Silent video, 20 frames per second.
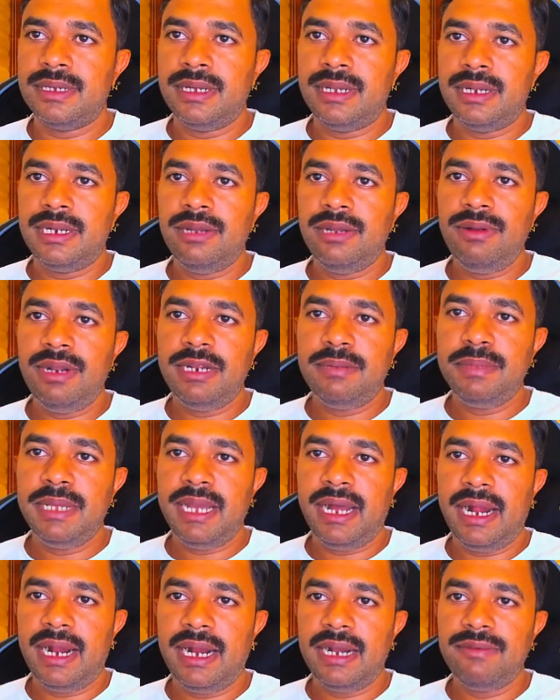Now let
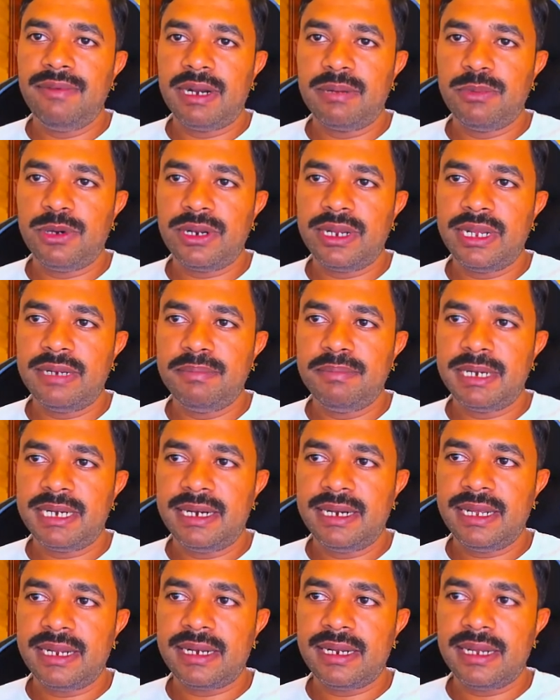me add one more get
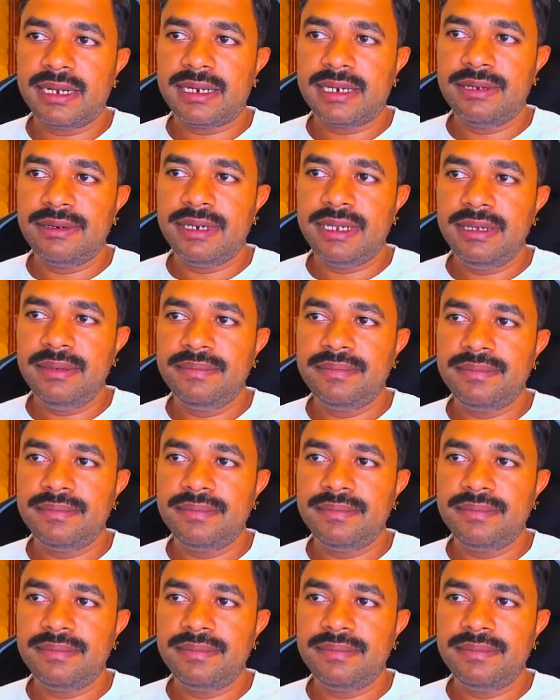metadata activity.